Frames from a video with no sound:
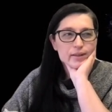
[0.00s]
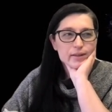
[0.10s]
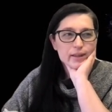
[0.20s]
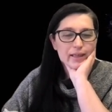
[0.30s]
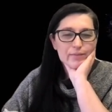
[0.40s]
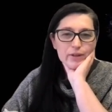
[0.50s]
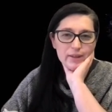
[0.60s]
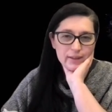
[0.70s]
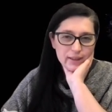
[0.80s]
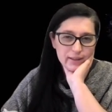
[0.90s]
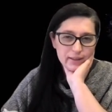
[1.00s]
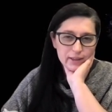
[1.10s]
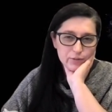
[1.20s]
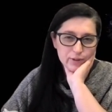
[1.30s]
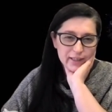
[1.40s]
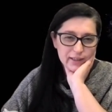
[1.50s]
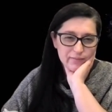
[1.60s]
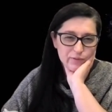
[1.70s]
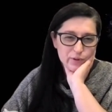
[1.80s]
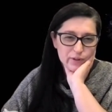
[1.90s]
I wouldn't say there is right
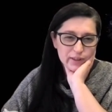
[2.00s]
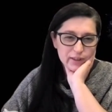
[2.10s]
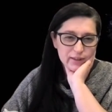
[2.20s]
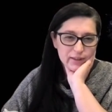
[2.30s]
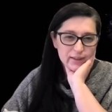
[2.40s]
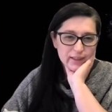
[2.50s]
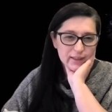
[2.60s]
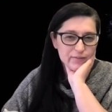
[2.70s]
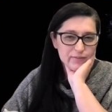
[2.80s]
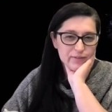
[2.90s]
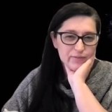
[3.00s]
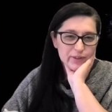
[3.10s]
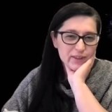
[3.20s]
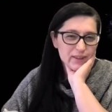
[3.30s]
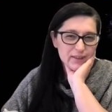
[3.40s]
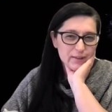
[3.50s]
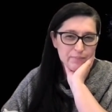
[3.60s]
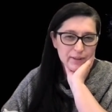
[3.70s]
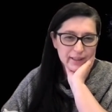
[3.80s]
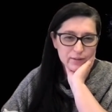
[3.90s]
and wrong in this kind of, the word isn't
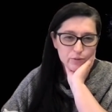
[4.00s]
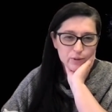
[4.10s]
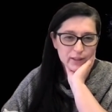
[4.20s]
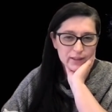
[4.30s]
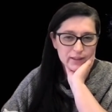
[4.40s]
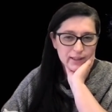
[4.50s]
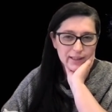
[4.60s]
black and white, and I